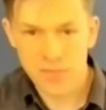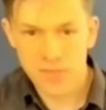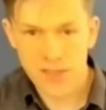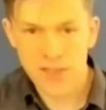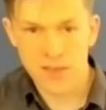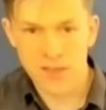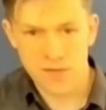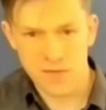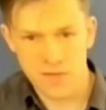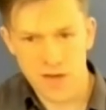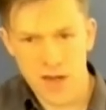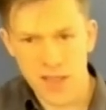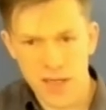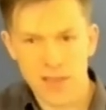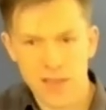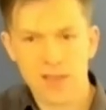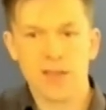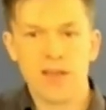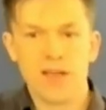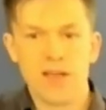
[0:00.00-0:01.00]
It's a
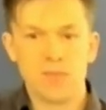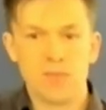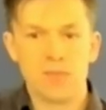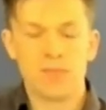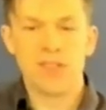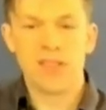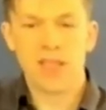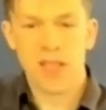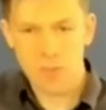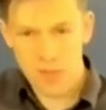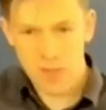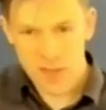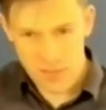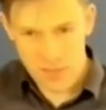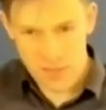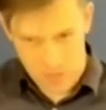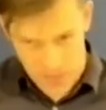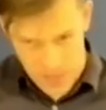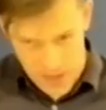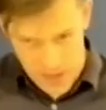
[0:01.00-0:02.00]
finite type. It can be
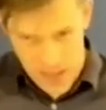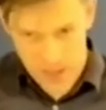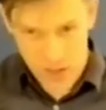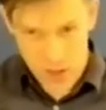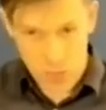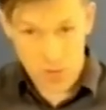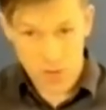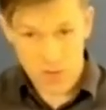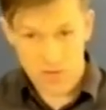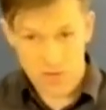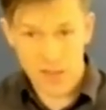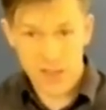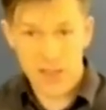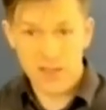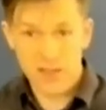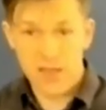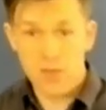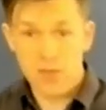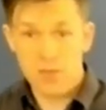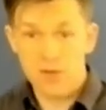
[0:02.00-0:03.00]
taken to be a
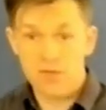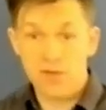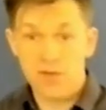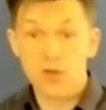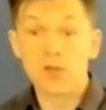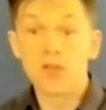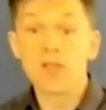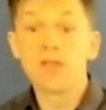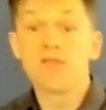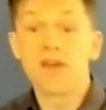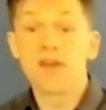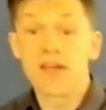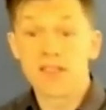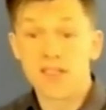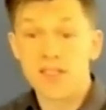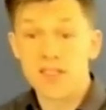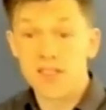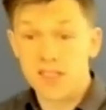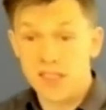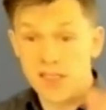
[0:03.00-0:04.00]
finite type if and only if
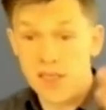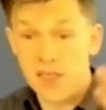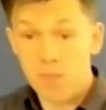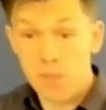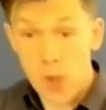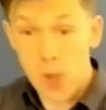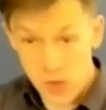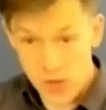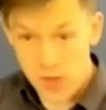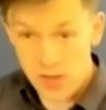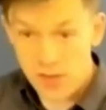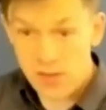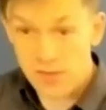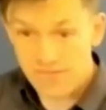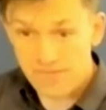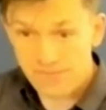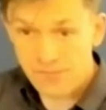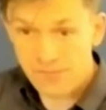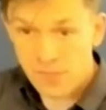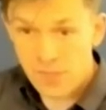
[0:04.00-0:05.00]
x is nilpotent.
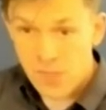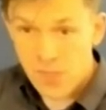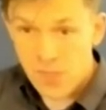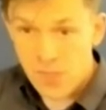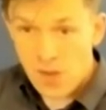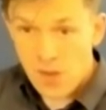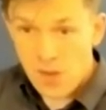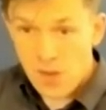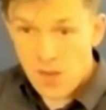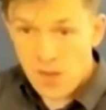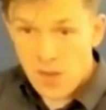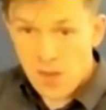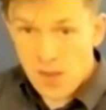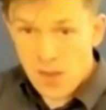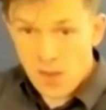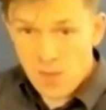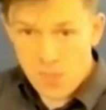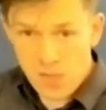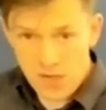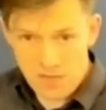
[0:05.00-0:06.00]

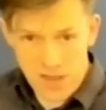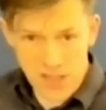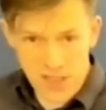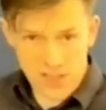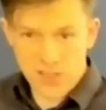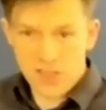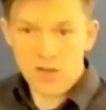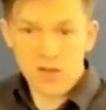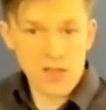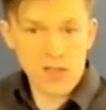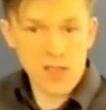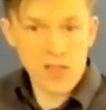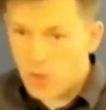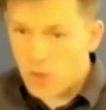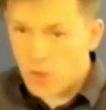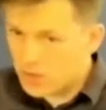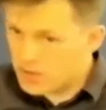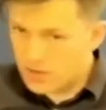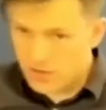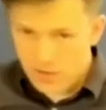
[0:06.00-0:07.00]
But if x is not
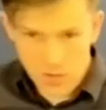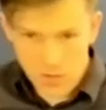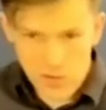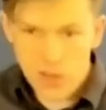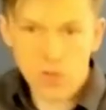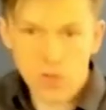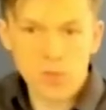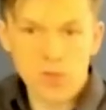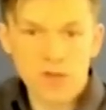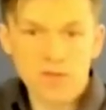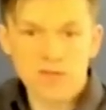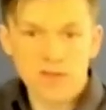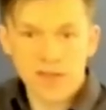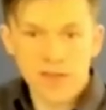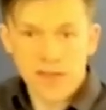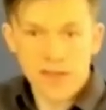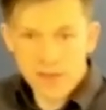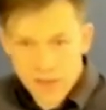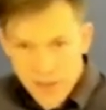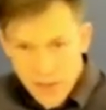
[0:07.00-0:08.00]
nilpotent, it will not be a
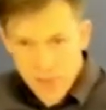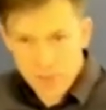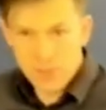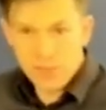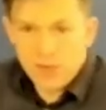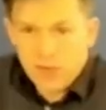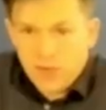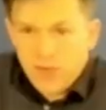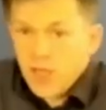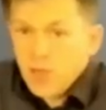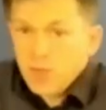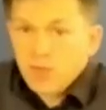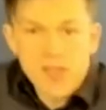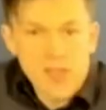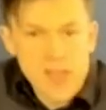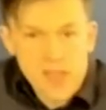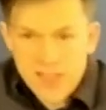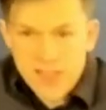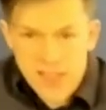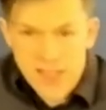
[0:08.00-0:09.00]
finite type. Okay, but
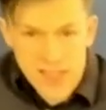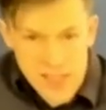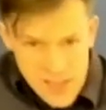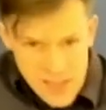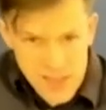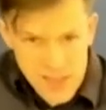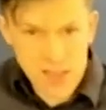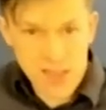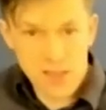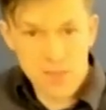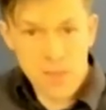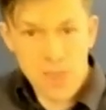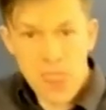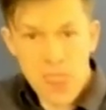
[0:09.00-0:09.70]
it exists.